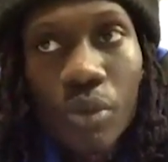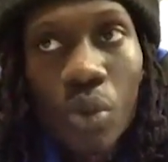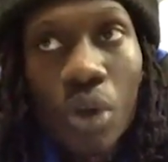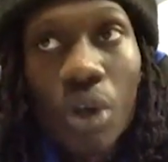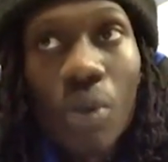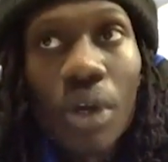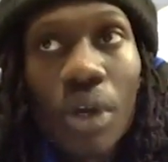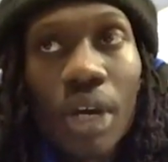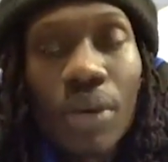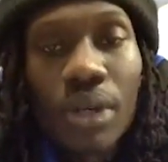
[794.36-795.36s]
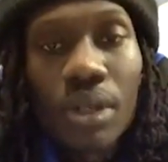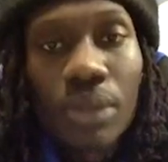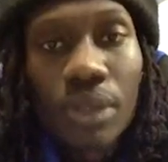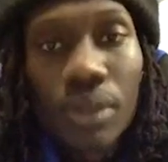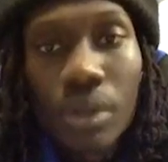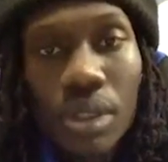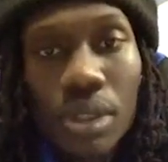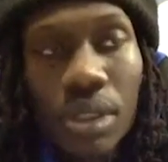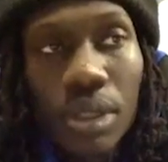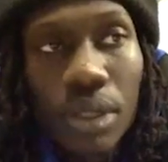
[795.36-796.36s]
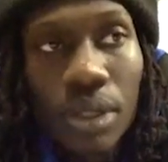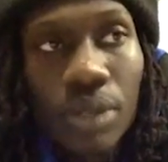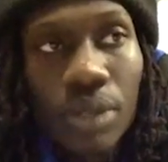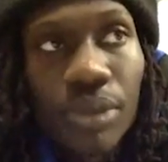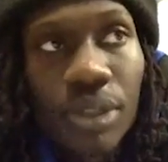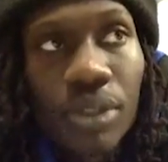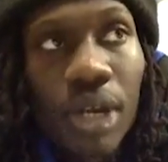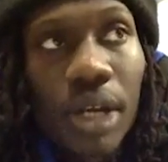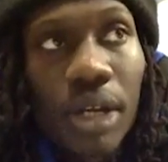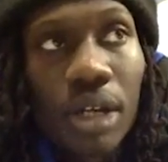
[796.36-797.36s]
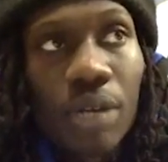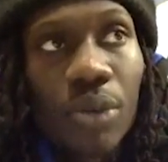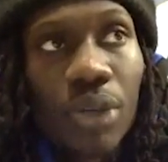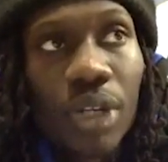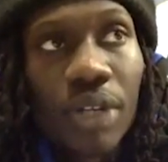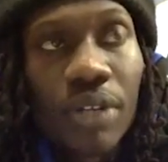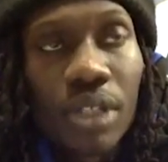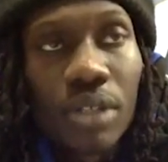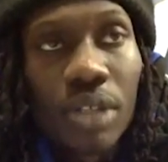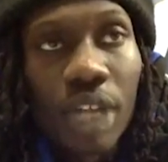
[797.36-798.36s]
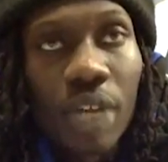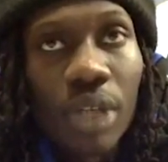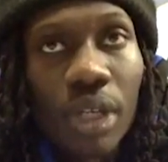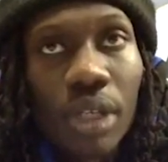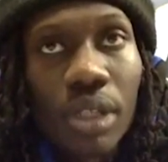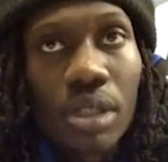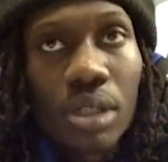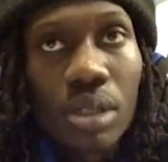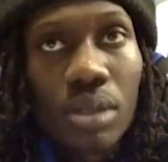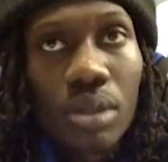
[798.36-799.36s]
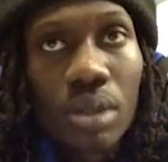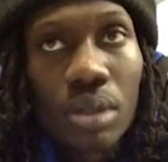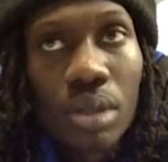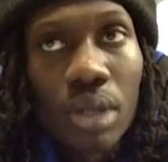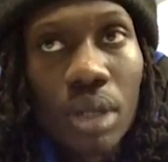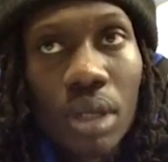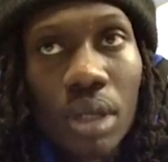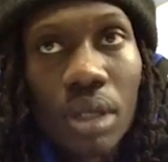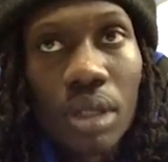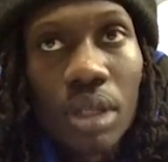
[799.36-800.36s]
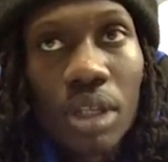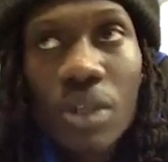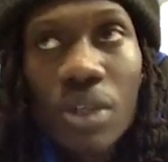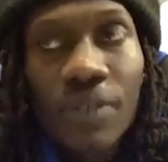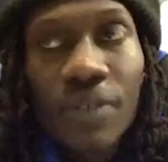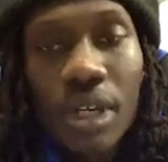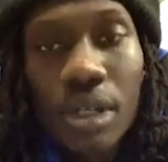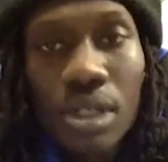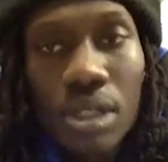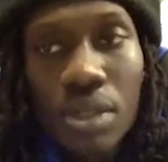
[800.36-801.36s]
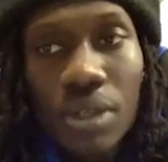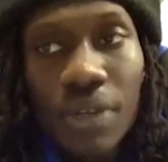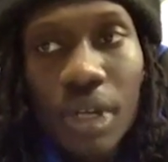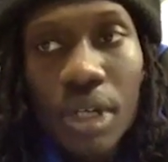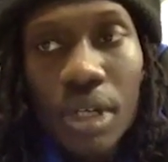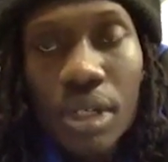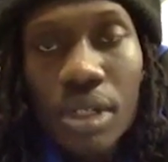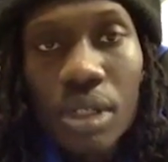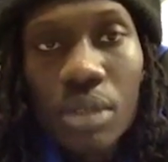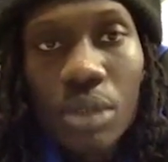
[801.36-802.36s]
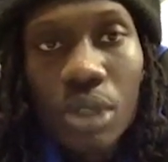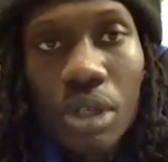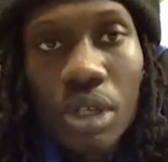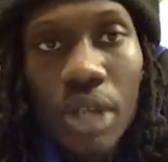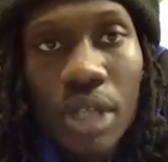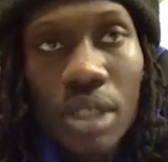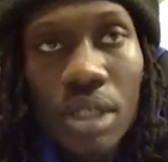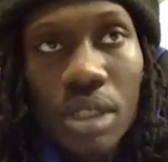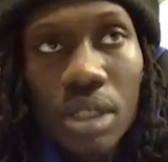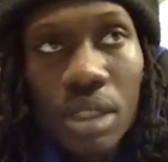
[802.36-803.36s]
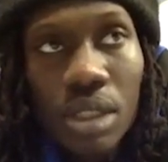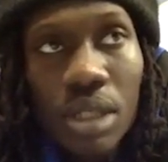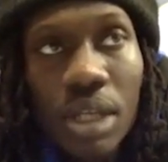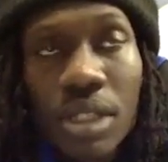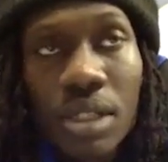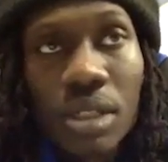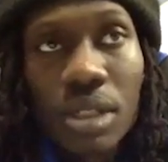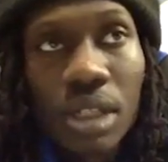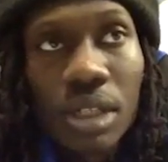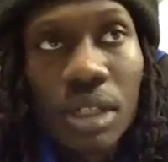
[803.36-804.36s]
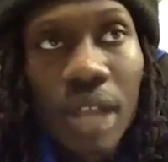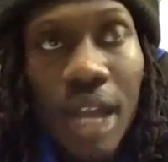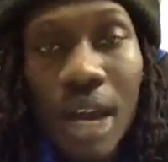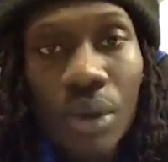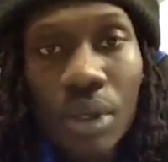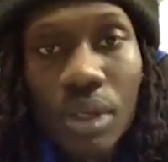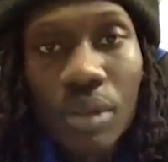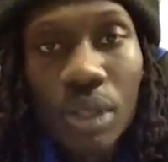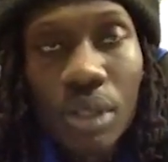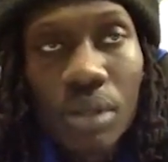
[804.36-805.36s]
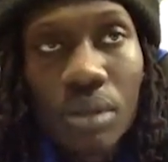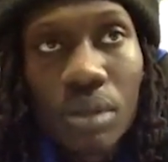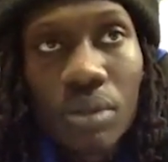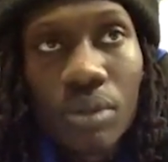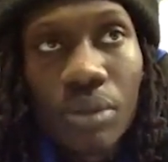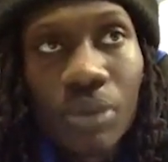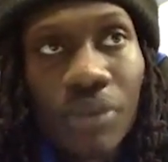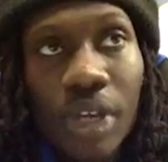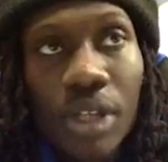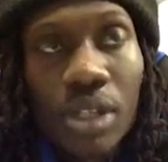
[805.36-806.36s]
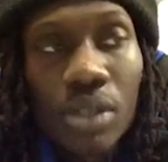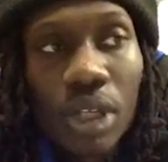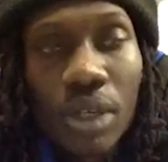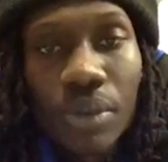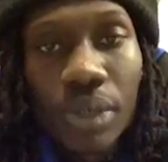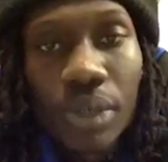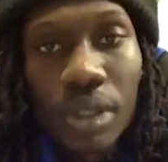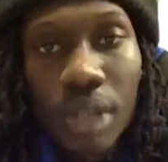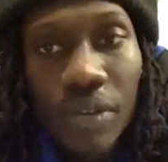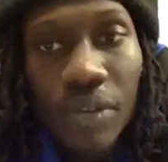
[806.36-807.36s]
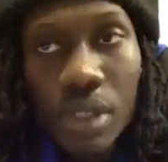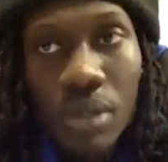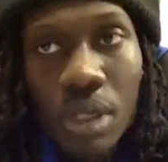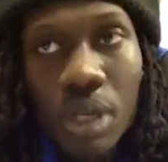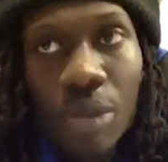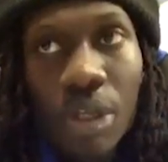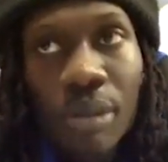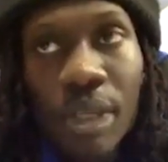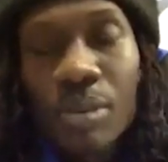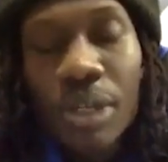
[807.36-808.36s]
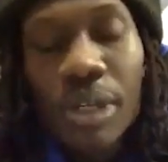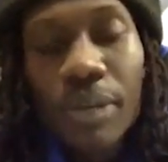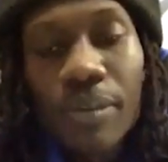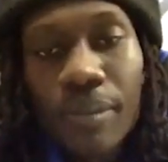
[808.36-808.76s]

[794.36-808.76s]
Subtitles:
want to walk out with a loss, you know, try to come and win every single game we can. So there's always fighting us. You know, and that's just gonna how we're gonna be. Fight until we get a win every single time we come out to play.